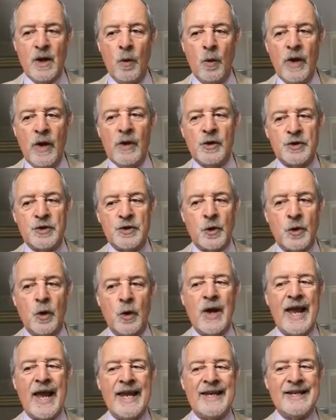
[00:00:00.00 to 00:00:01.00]
will
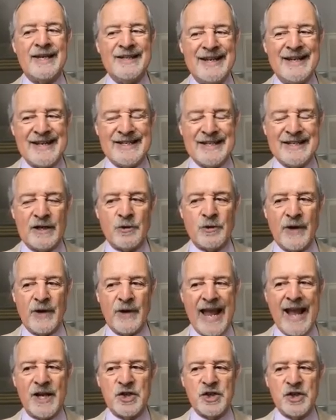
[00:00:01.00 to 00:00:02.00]
draw a kinetic
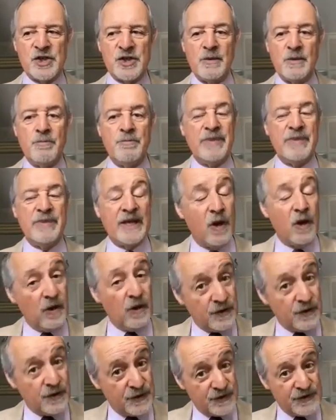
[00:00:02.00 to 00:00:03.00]
reaction
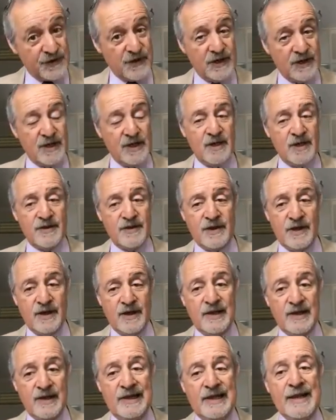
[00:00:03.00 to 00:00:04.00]
beyond
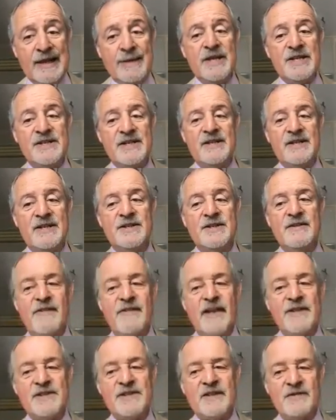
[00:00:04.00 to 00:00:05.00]
the limited
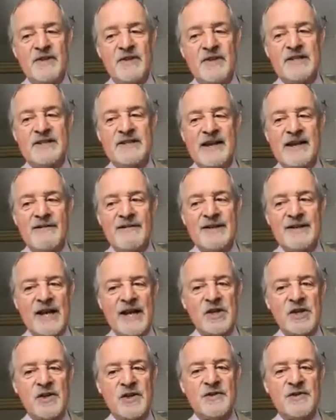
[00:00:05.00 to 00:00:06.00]
defensive and deterrent
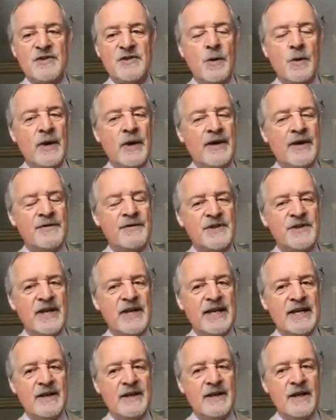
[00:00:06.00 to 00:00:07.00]
actions that we have
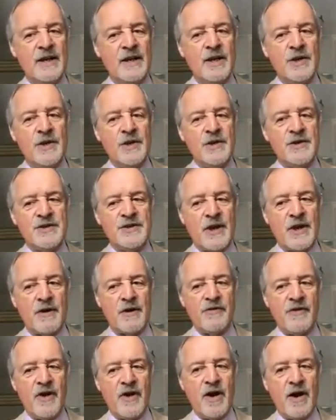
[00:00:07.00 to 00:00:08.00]
seen
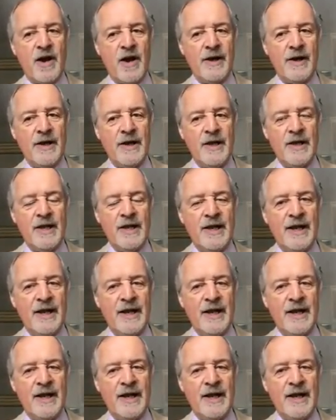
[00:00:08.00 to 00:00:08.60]
so far